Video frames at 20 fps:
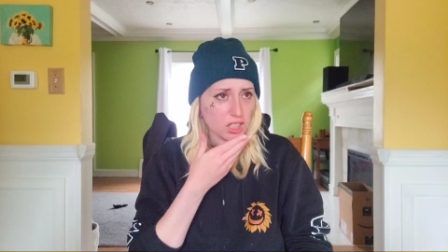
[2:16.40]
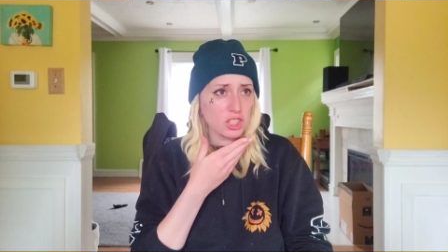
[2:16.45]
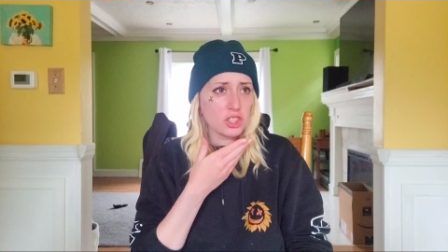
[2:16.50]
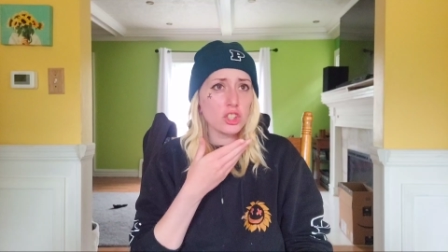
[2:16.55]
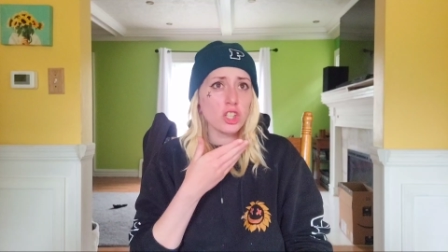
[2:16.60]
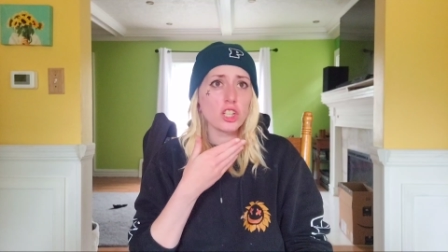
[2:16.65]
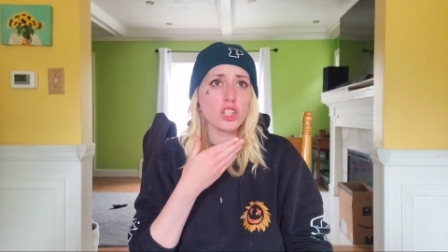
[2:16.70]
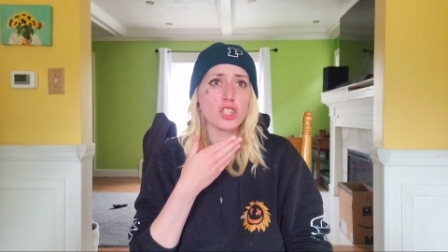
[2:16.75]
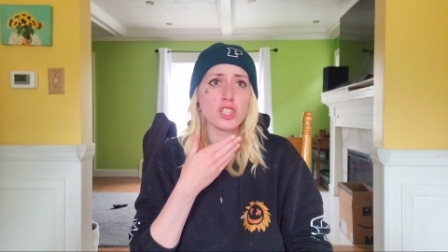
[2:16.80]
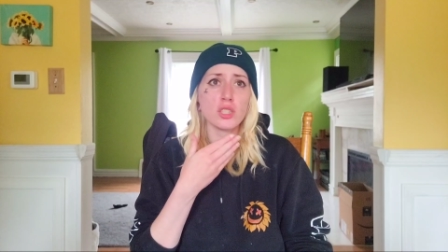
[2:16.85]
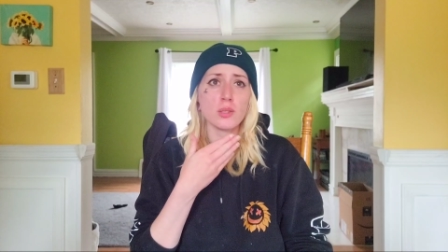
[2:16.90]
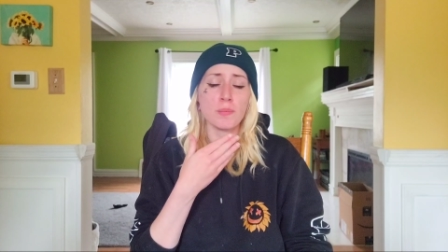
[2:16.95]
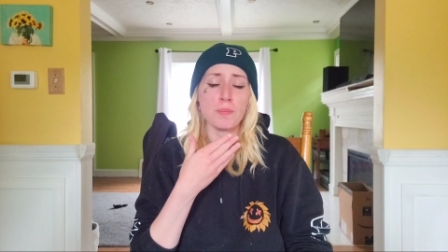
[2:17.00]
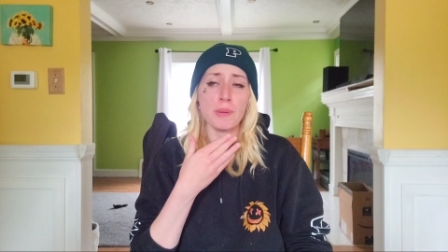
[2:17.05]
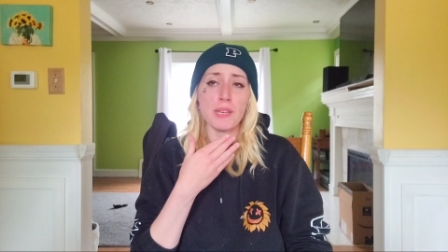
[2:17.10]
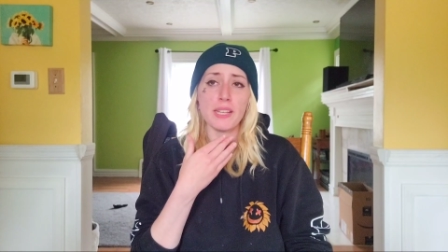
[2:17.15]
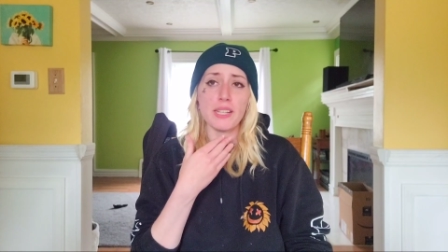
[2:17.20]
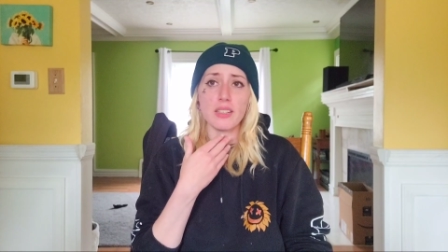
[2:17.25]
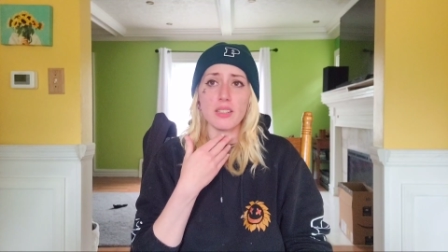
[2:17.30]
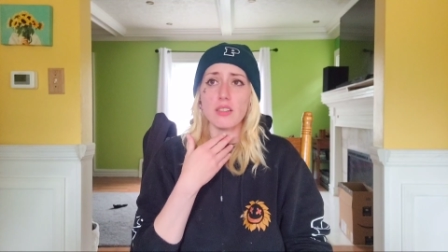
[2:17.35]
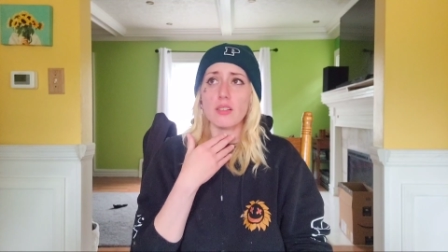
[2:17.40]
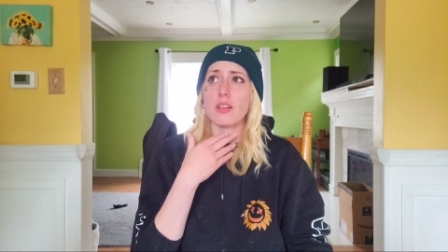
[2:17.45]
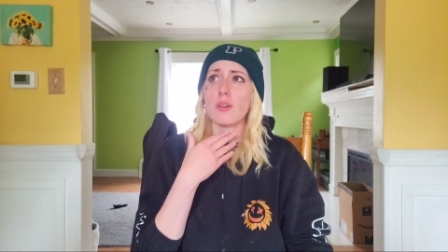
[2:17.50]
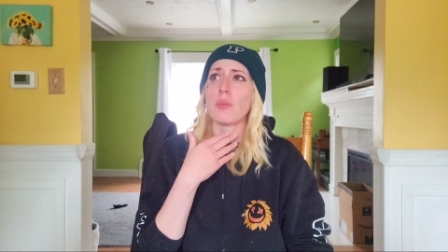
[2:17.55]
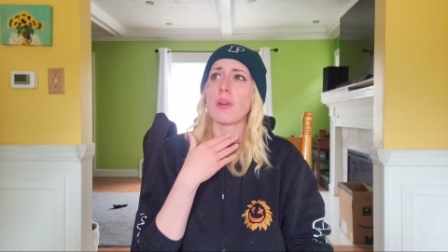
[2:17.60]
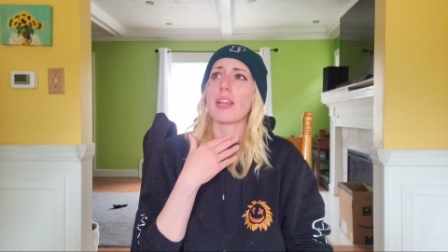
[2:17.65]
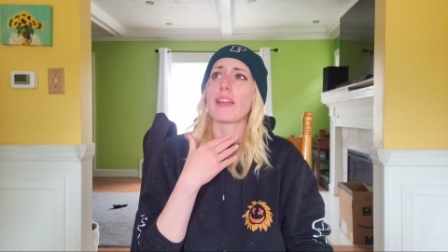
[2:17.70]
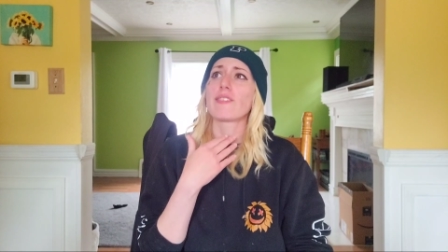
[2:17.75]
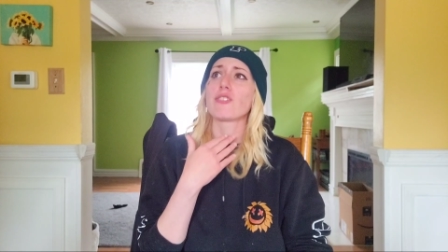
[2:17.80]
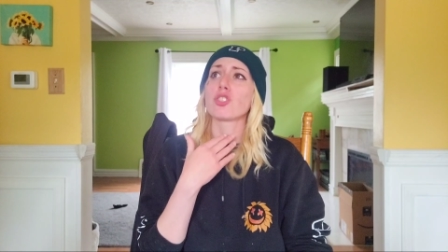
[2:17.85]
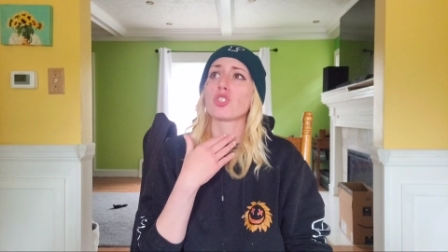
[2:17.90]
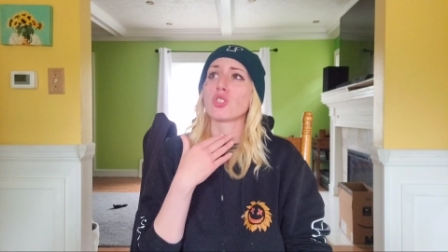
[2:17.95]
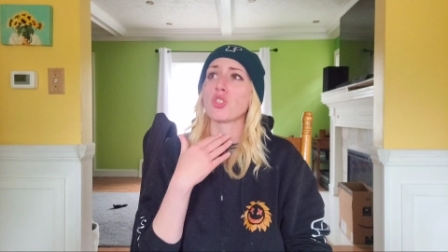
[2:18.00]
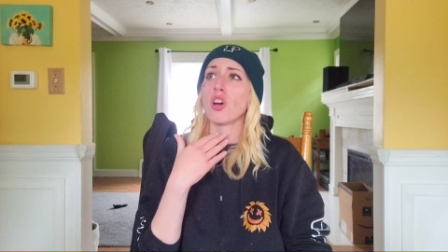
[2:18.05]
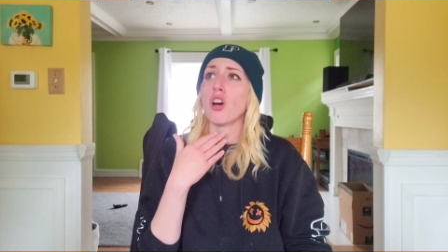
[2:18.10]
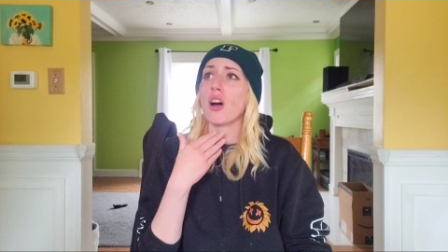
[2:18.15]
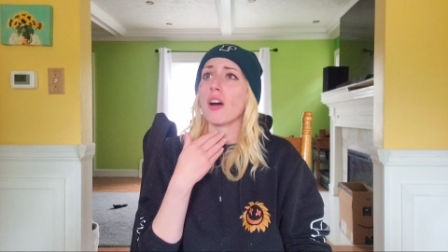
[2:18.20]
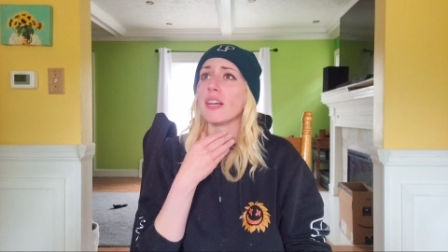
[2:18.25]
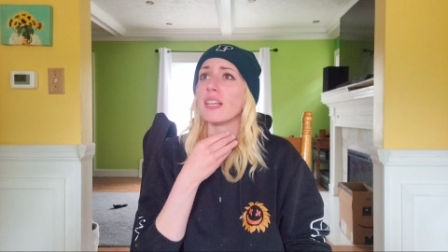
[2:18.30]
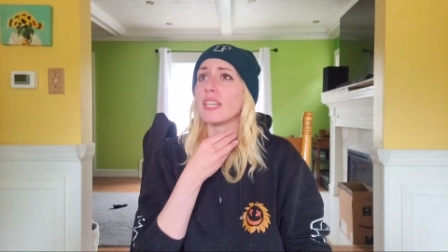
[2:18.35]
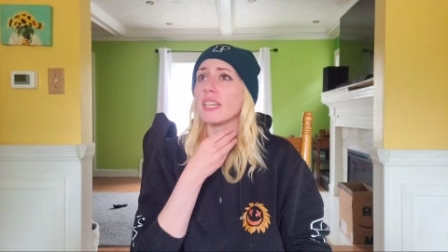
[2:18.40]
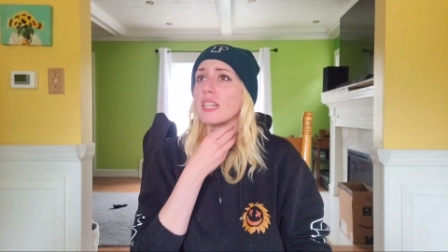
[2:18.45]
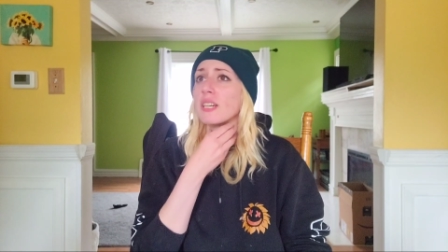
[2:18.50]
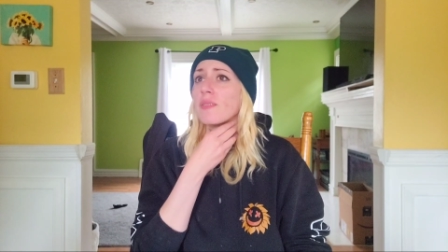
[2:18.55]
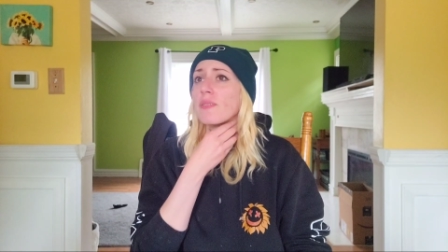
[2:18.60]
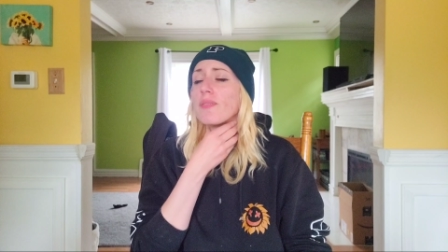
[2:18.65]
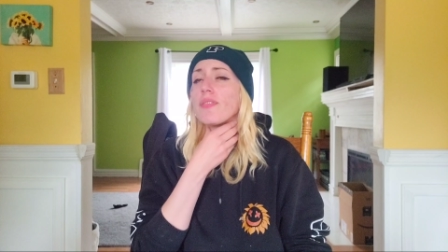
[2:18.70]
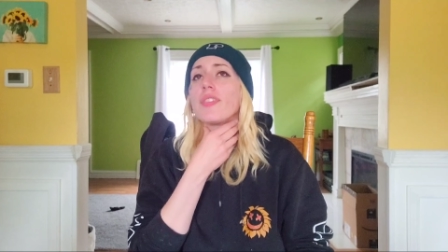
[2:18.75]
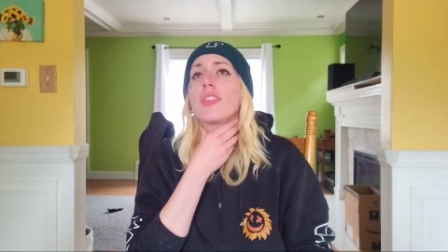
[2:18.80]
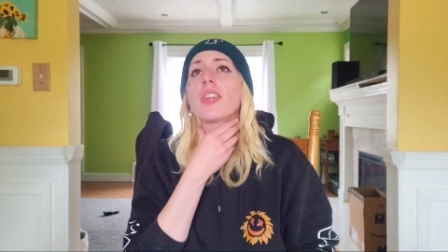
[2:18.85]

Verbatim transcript: Suck spit while I was talking.